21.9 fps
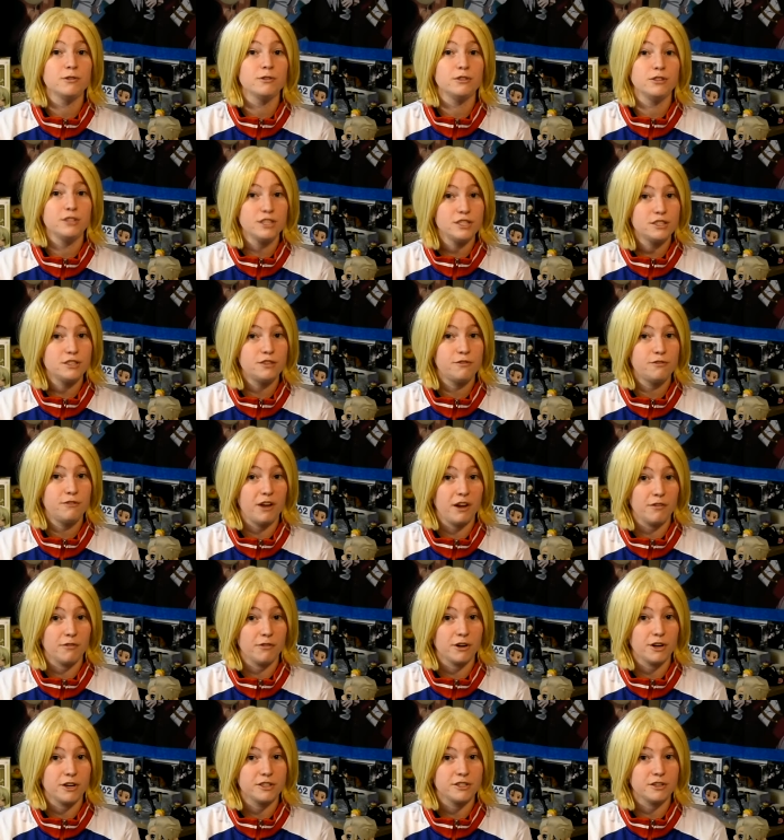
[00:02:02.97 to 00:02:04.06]
least
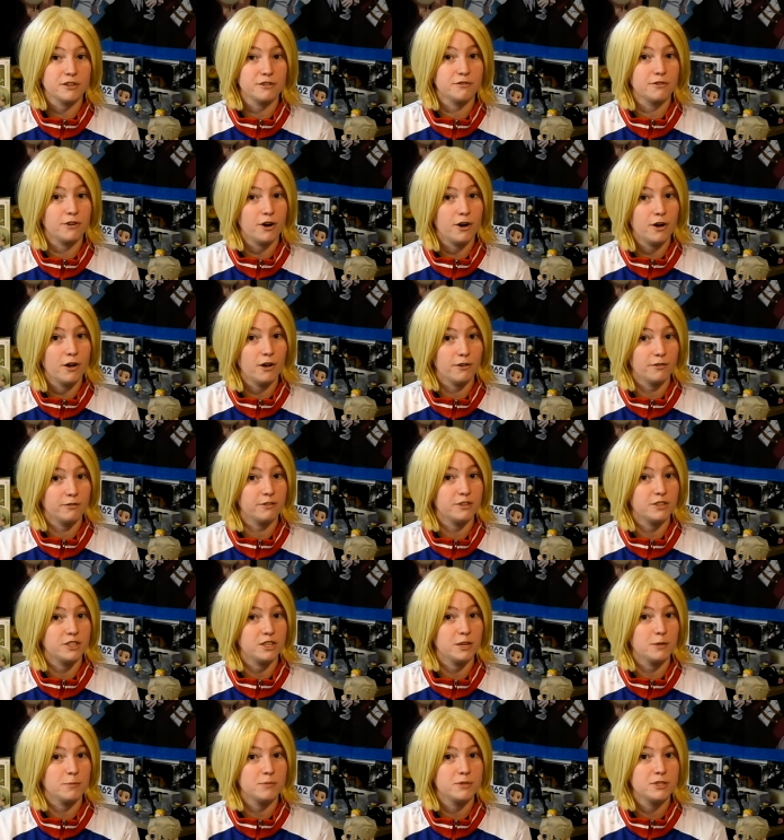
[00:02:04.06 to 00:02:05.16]
favorite of all of the
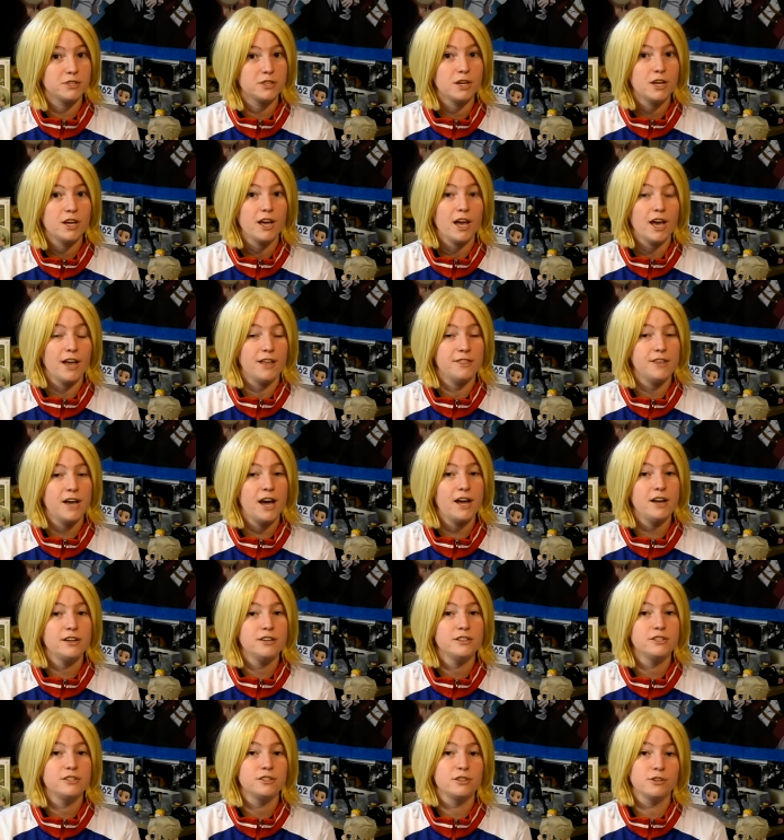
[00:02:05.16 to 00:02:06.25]
tips, and that
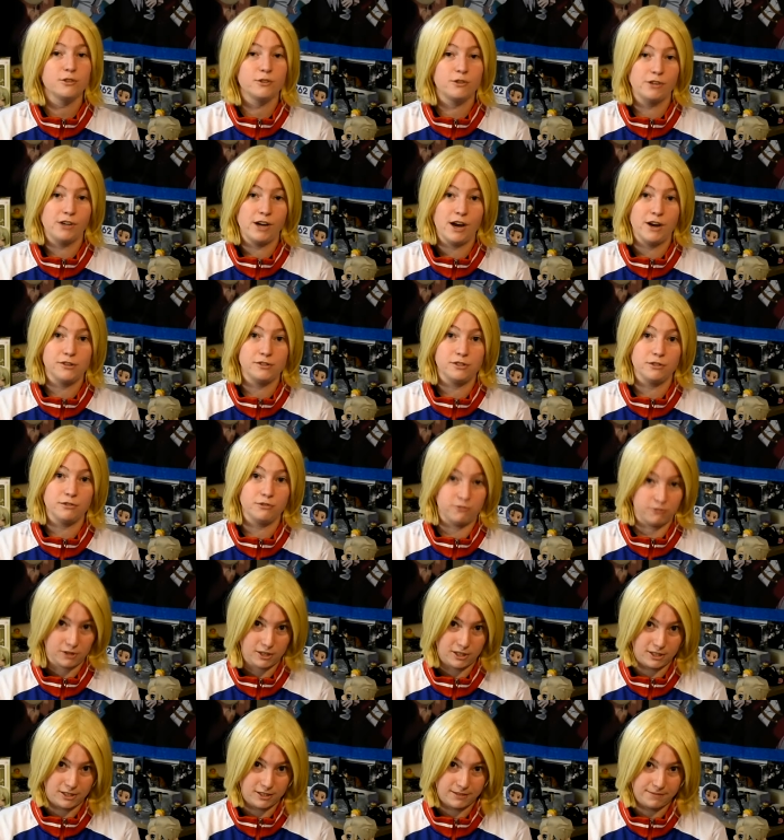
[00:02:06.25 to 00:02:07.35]
is to learn how to
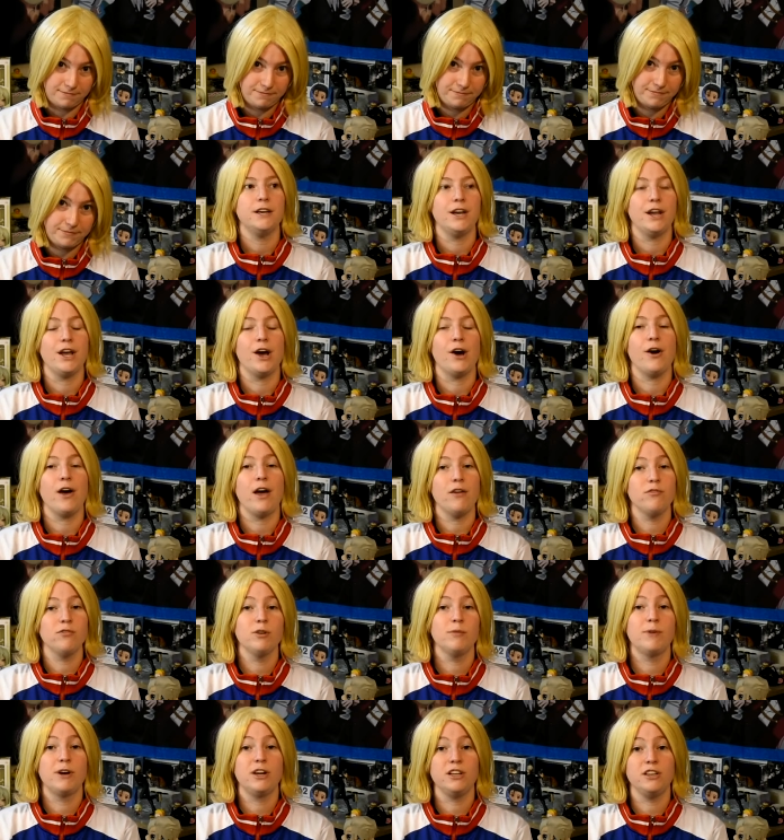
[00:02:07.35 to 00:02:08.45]
fall. Now,
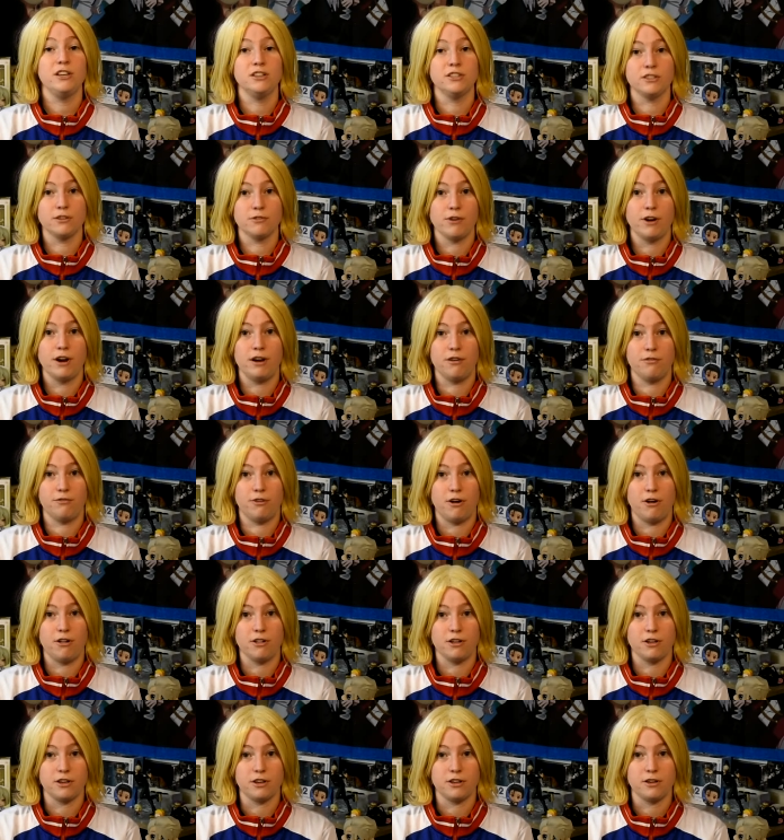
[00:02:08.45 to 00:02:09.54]
everybody is afraid of
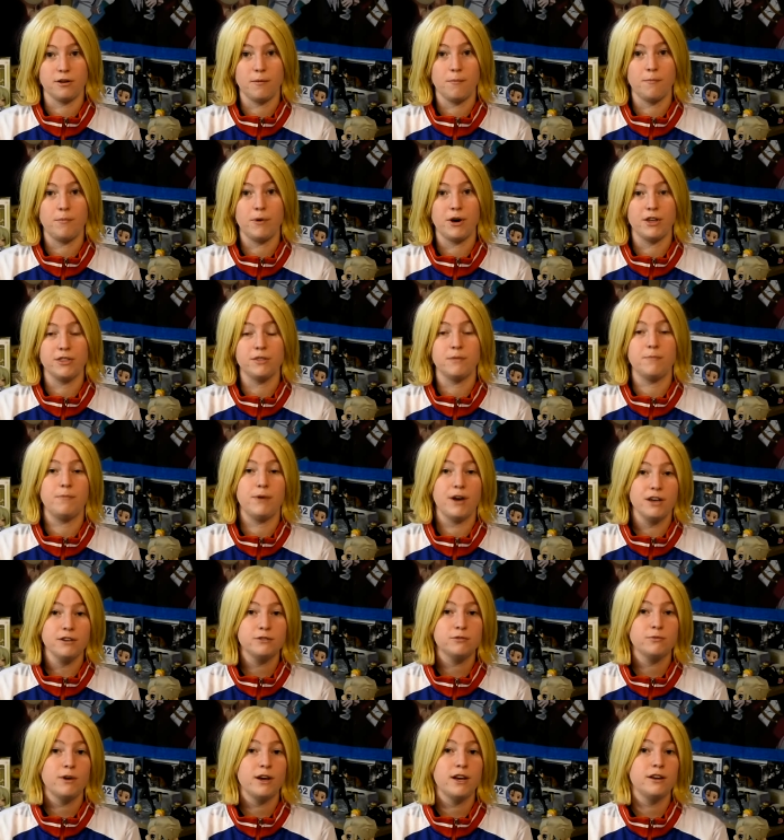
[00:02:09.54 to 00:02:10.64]
falling, but the
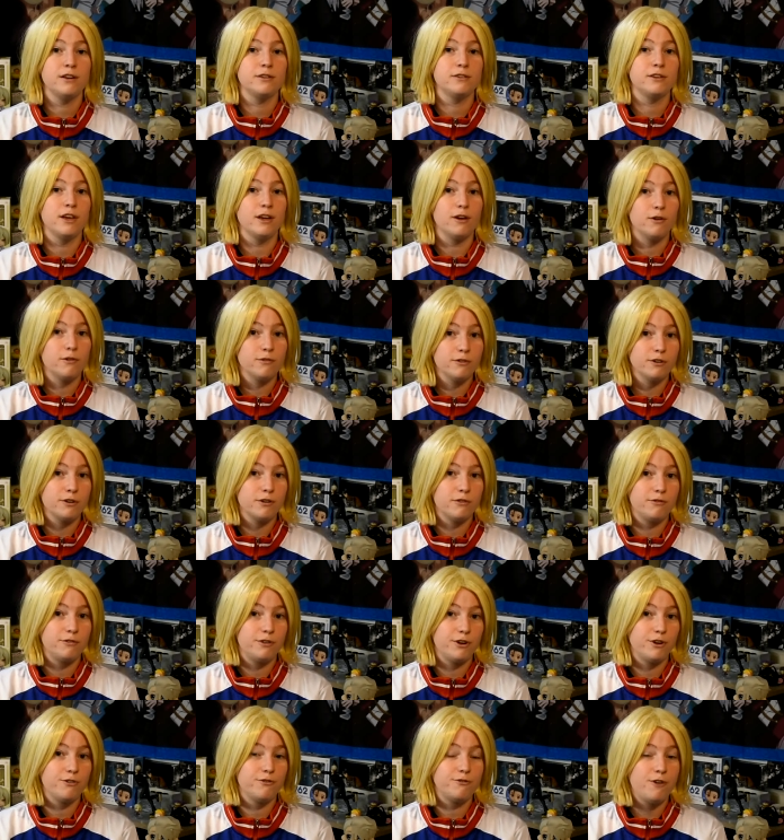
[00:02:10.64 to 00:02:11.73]
best way to get over your
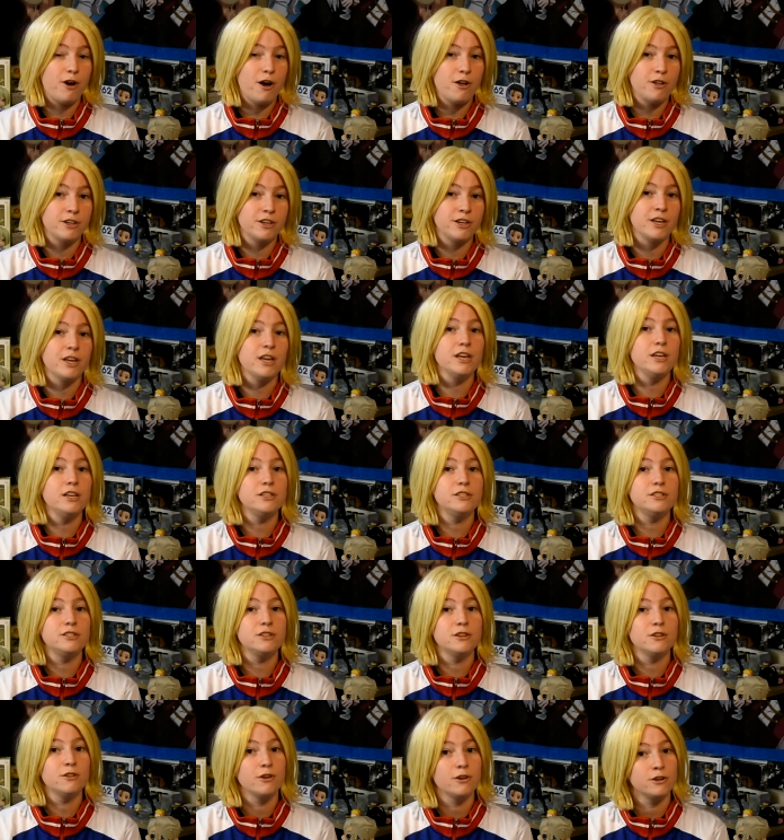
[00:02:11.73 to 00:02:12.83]
fear of falling is
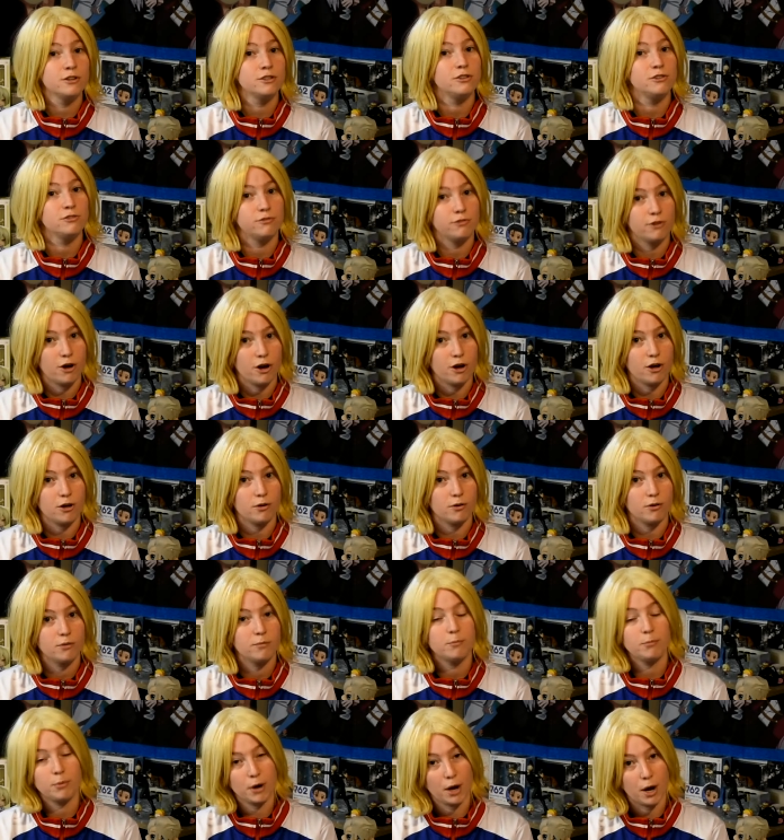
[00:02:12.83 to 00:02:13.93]
to learn to fall
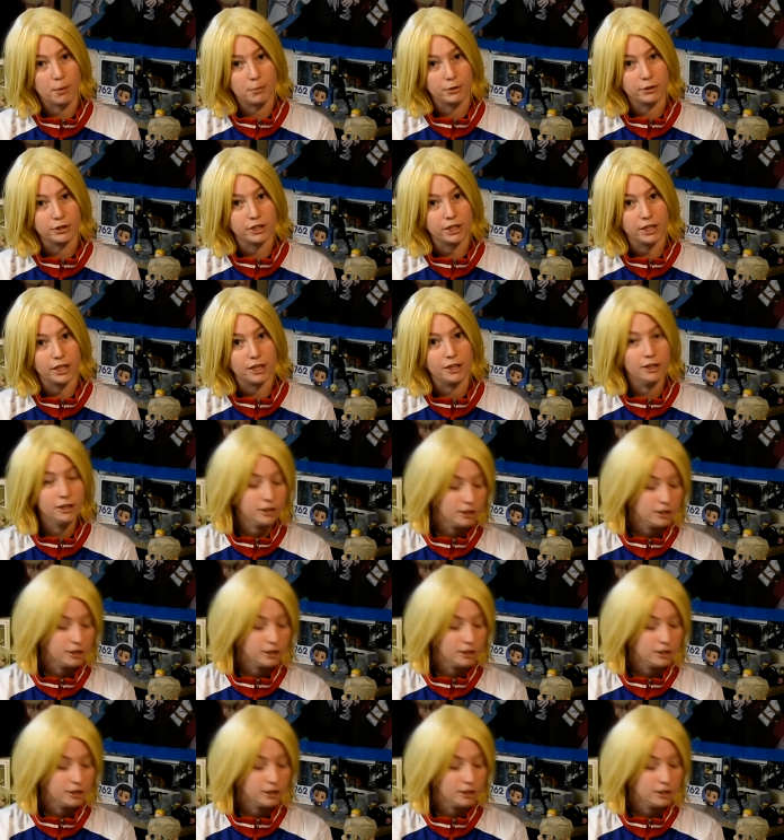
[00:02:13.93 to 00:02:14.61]
properly.